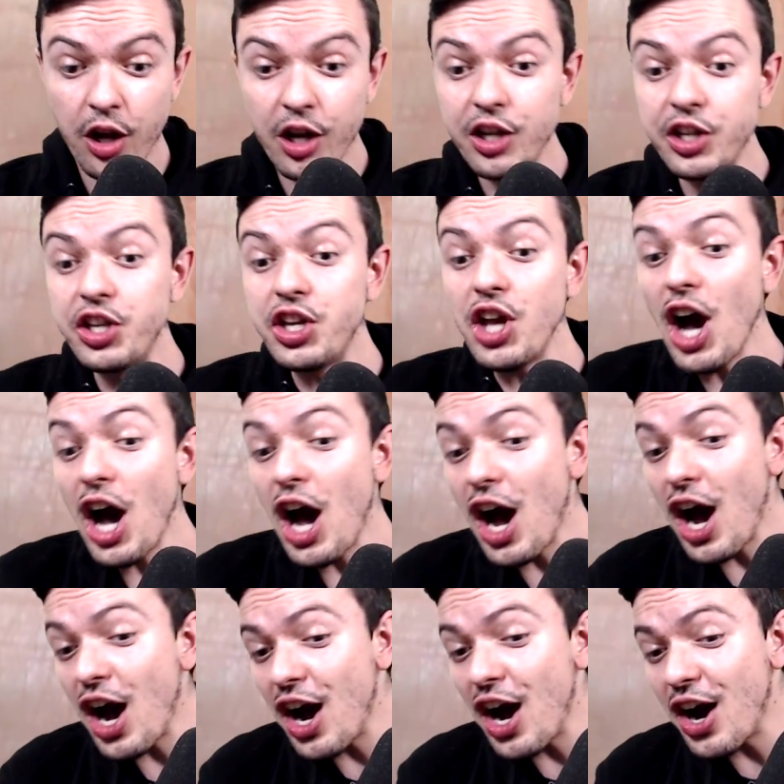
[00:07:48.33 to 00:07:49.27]

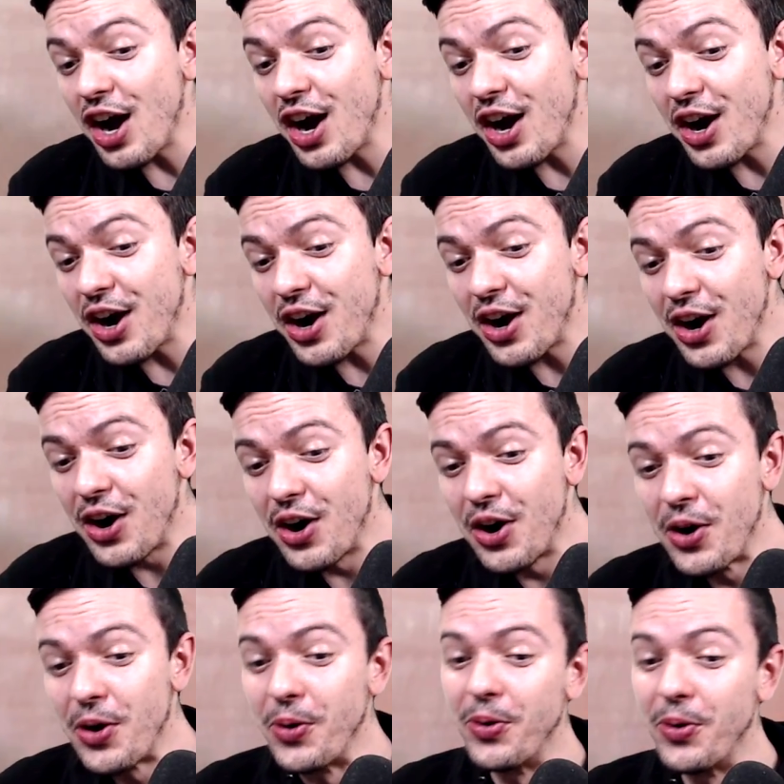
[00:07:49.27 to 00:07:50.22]

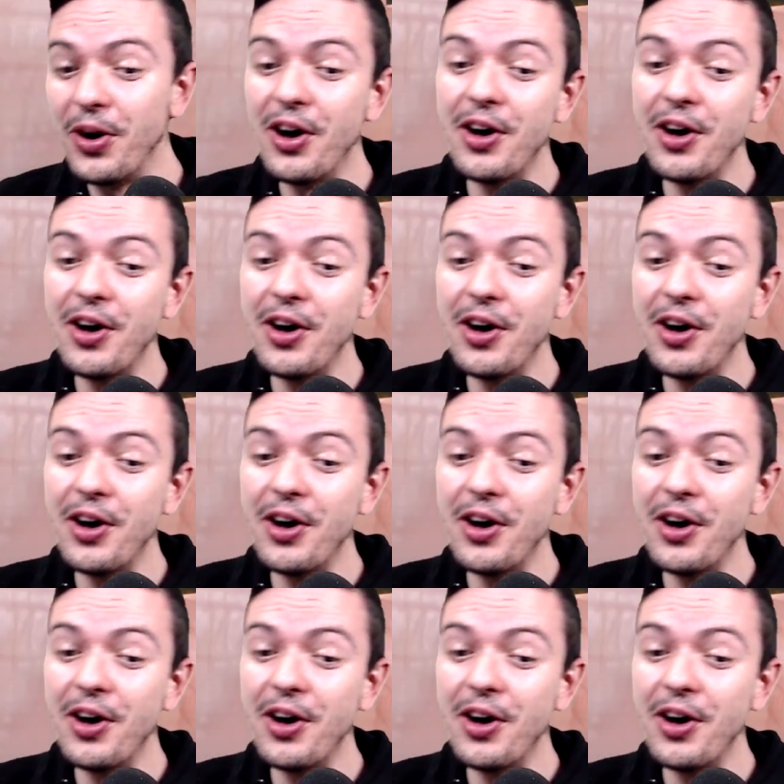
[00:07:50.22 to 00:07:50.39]
Yo!